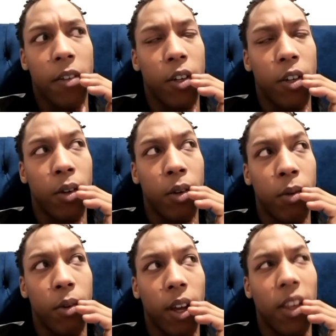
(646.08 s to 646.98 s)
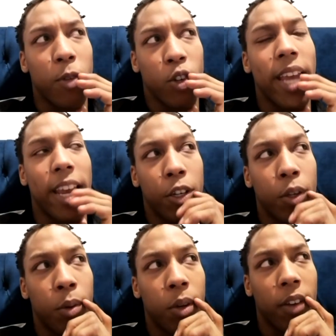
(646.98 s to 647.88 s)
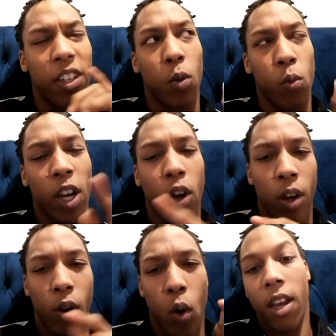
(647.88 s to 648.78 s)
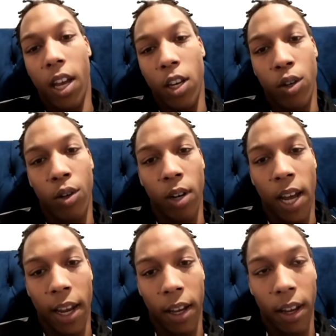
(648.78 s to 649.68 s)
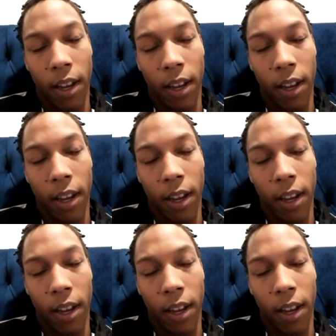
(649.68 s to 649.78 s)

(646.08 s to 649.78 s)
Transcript: you do. I think it's a week course, and you do like,